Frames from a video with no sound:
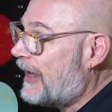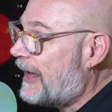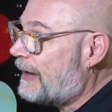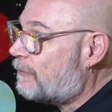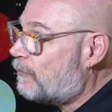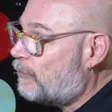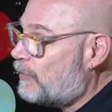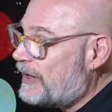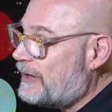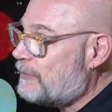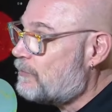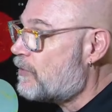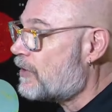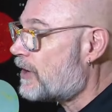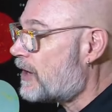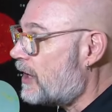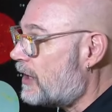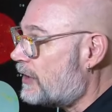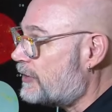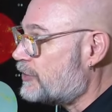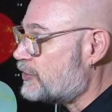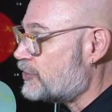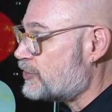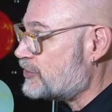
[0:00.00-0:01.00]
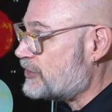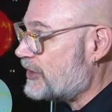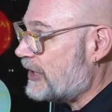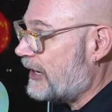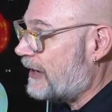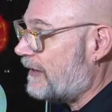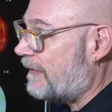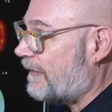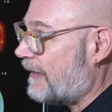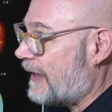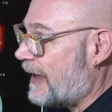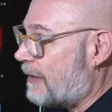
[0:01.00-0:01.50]
And we want to
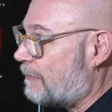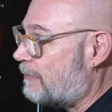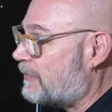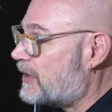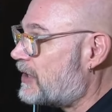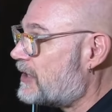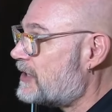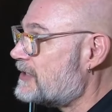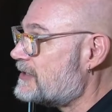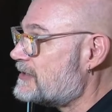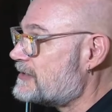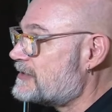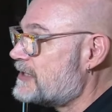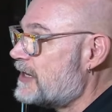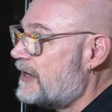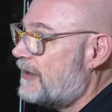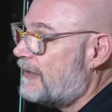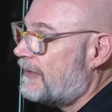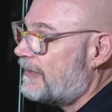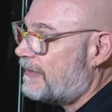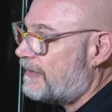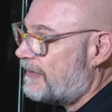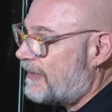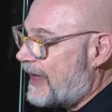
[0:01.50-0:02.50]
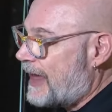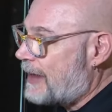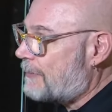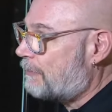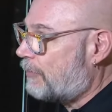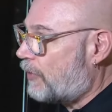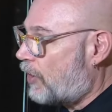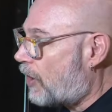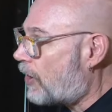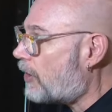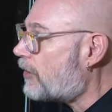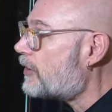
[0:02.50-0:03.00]
understand that because
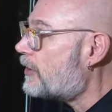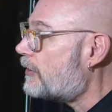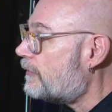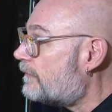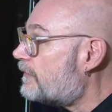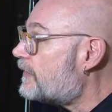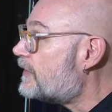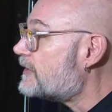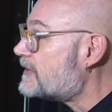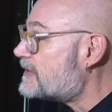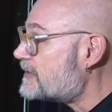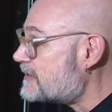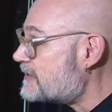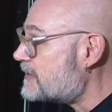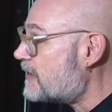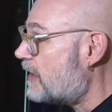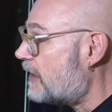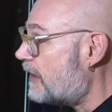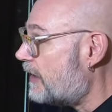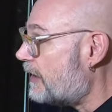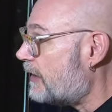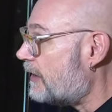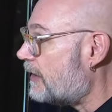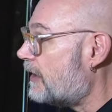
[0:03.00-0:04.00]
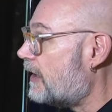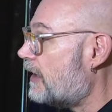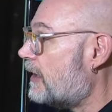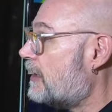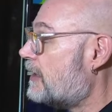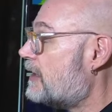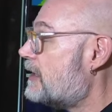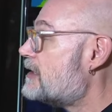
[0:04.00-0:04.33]
that part of the sun